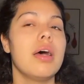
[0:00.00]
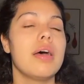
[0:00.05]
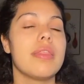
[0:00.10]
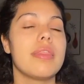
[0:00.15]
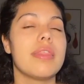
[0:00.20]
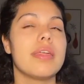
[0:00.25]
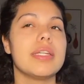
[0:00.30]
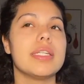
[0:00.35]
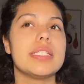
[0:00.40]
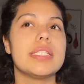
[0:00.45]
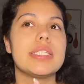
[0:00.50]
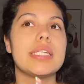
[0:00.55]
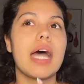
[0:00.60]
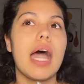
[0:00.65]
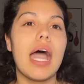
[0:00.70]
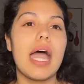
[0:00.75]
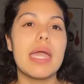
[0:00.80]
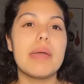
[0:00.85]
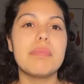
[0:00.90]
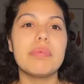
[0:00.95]
the
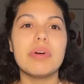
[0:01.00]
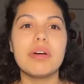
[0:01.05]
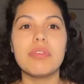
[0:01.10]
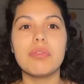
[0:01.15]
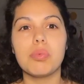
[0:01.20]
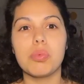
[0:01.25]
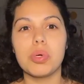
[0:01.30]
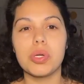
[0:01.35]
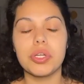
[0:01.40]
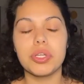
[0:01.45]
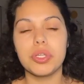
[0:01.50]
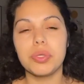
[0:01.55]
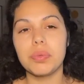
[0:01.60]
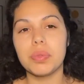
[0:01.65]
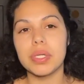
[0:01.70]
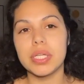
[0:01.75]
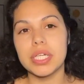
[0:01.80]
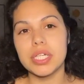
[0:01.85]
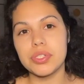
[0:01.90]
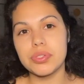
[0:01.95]
type of work you
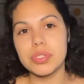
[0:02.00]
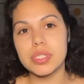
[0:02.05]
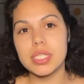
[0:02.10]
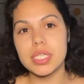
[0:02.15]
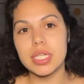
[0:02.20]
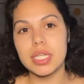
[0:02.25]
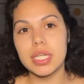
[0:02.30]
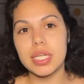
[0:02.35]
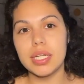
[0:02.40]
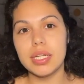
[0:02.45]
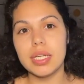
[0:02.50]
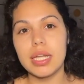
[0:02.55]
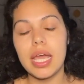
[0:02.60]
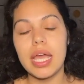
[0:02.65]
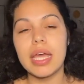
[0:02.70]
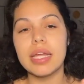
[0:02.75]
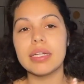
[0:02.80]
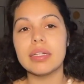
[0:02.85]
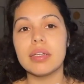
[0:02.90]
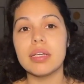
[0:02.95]
were interested in,
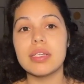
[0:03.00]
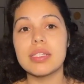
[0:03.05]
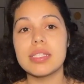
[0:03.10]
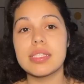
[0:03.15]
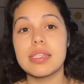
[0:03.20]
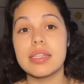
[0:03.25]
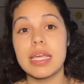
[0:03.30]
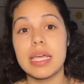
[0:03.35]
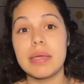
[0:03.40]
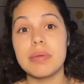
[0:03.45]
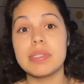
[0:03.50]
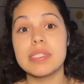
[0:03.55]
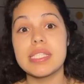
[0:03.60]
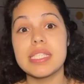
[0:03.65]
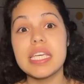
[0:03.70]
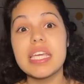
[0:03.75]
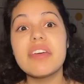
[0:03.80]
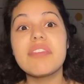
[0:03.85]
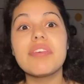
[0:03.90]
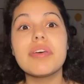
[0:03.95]
and they
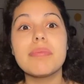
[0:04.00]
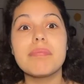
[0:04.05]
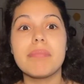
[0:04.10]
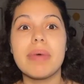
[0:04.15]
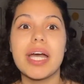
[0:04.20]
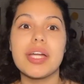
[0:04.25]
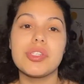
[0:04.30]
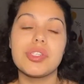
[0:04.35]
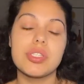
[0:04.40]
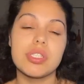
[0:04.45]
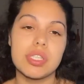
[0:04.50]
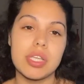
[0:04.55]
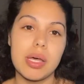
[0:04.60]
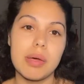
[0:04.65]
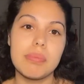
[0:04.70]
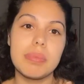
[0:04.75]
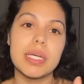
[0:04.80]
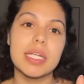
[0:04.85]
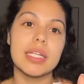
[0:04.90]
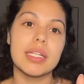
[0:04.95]
see if it matches
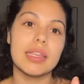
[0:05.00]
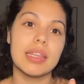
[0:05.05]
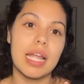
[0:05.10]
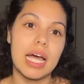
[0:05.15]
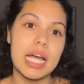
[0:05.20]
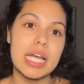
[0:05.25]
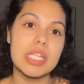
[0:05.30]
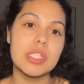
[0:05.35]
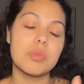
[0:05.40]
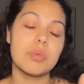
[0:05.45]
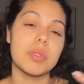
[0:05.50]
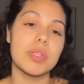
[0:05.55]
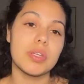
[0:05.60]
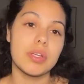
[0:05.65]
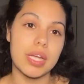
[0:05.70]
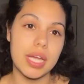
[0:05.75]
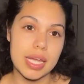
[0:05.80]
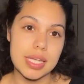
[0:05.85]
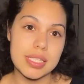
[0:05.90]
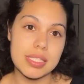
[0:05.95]
up and aligns with
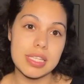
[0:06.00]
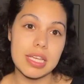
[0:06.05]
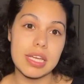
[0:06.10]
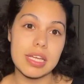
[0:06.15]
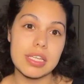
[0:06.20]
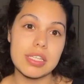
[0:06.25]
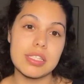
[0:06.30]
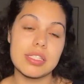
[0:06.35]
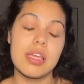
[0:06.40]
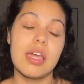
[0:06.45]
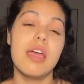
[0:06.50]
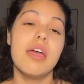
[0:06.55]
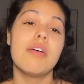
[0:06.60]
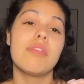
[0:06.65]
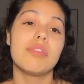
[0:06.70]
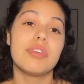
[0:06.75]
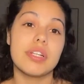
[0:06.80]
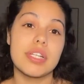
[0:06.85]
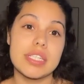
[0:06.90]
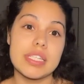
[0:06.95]
your essays.
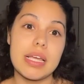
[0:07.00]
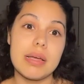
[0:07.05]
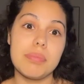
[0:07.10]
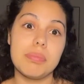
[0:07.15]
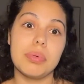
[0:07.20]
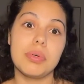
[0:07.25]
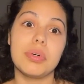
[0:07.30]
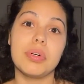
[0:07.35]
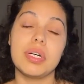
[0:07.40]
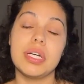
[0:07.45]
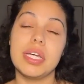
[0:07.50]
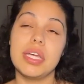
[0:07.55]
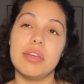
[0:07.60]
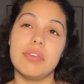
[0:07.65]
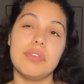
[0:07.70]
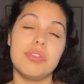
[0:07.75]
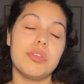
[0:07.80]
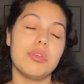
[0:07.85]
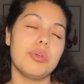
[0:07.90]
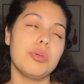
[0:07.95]
For example,
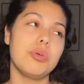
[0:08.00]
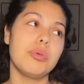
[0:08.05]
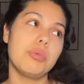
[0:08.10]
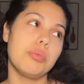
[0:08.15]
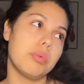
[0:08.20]
if you